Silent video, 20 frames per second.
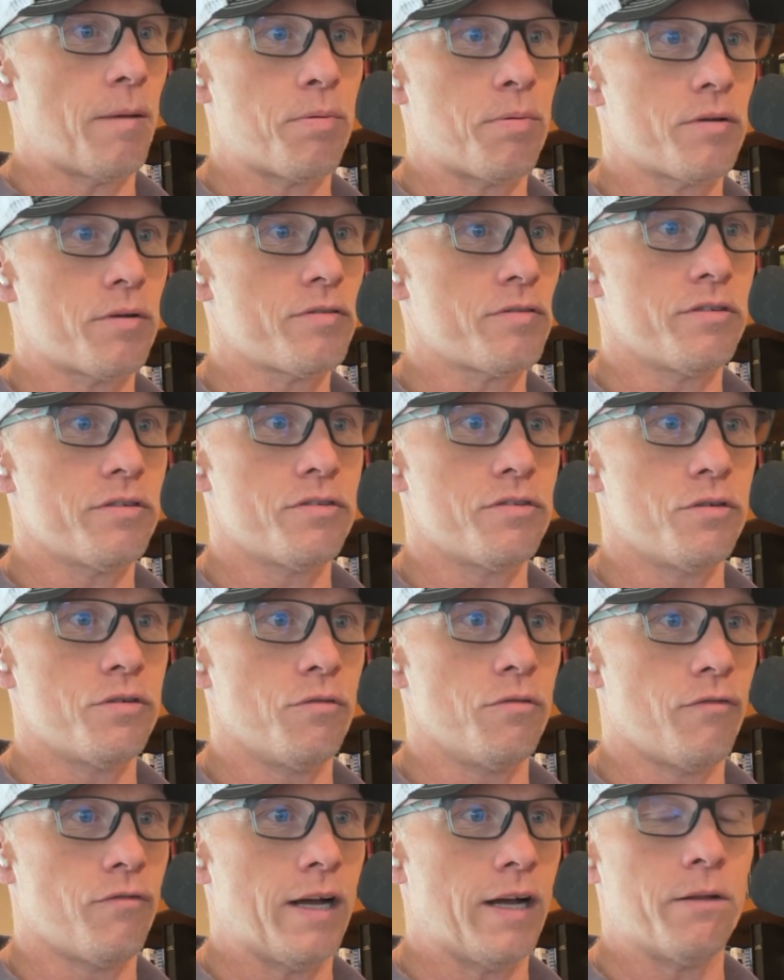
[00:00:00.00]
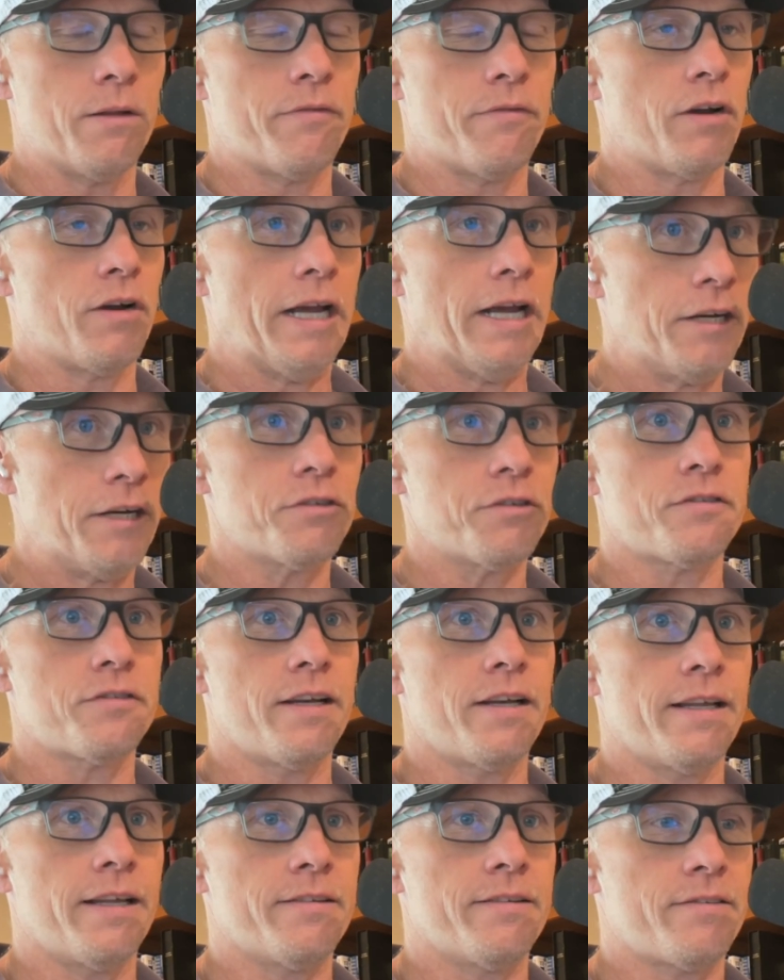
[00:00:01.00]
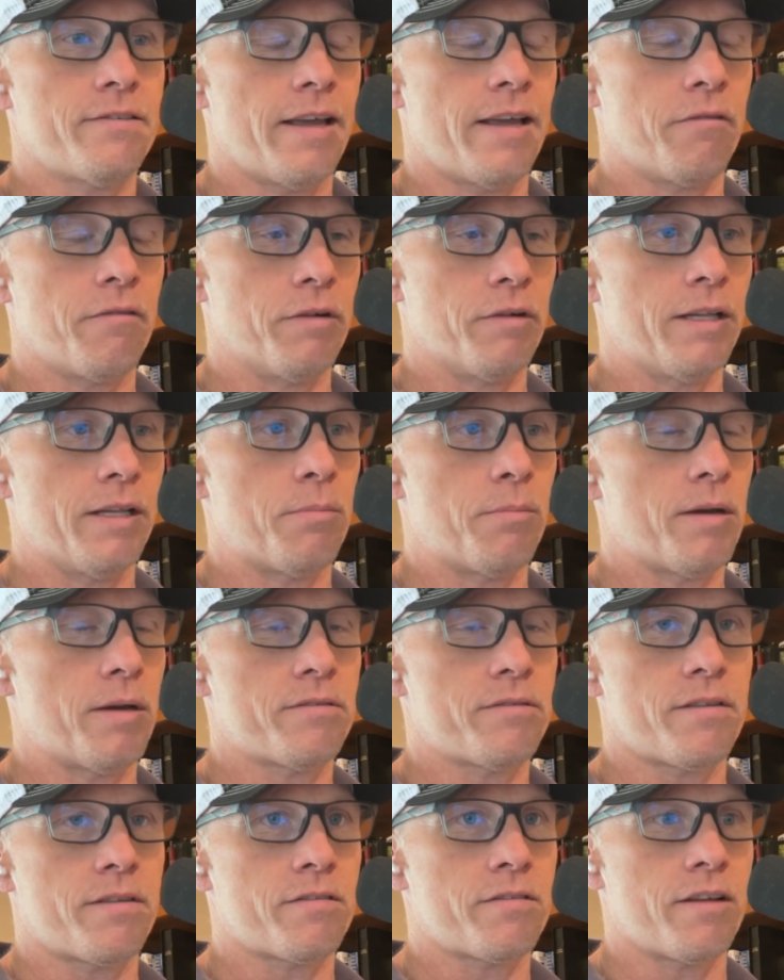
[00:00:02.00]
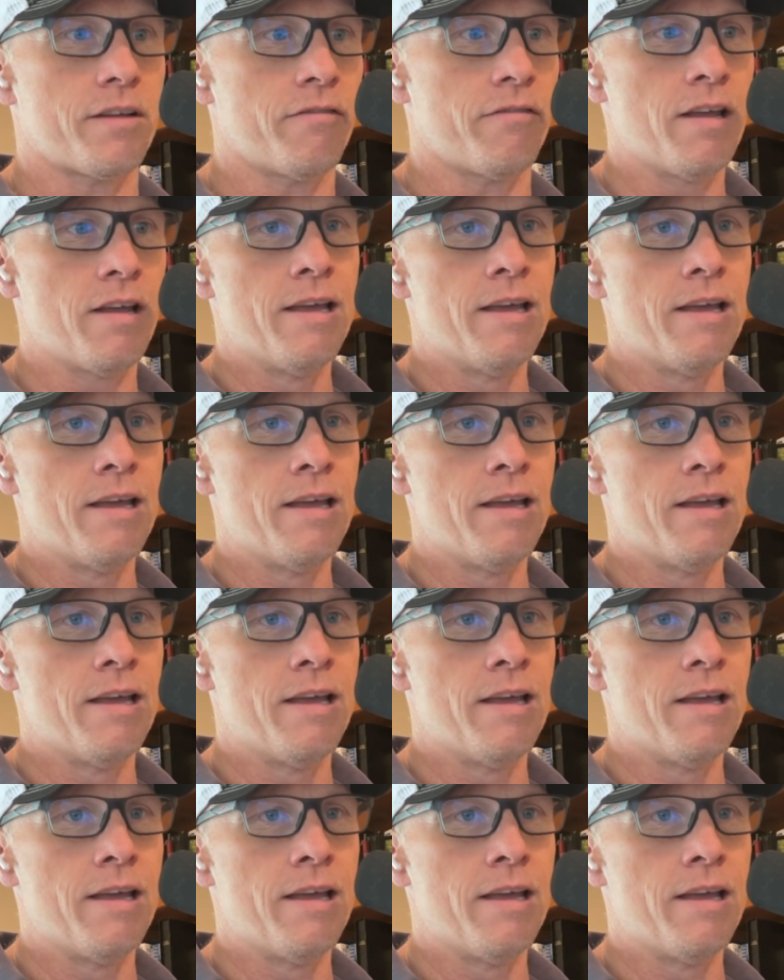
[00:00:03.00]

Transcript: person to follow if you're interested in staying really abreast of this stuff.